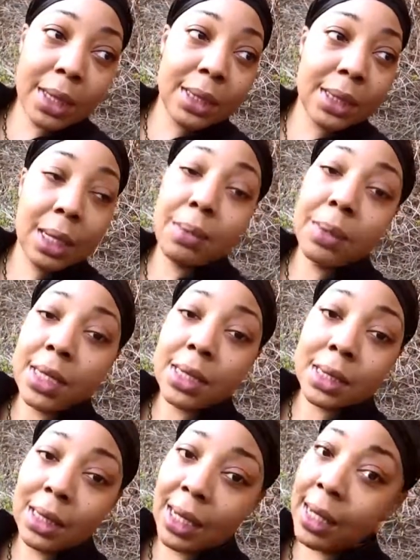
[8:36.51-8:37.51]
in 10
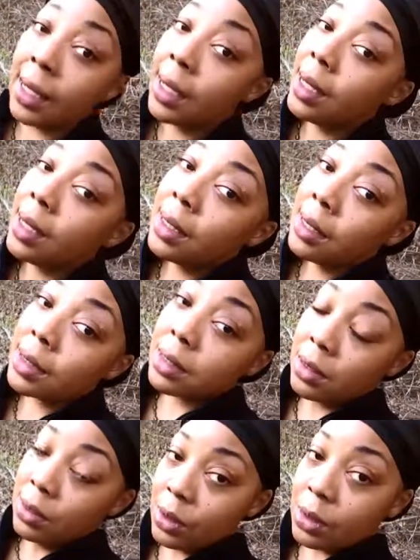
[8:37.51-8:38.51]
minutes late,
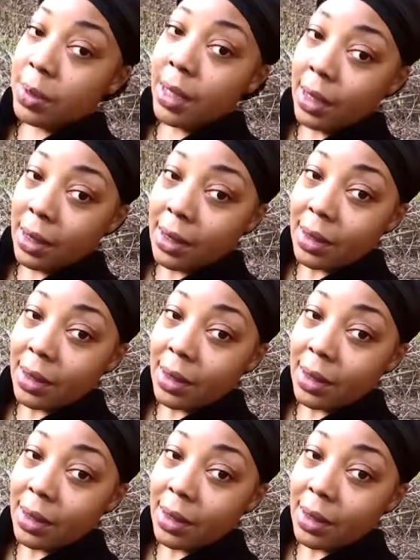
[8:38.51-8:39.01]
excuse me.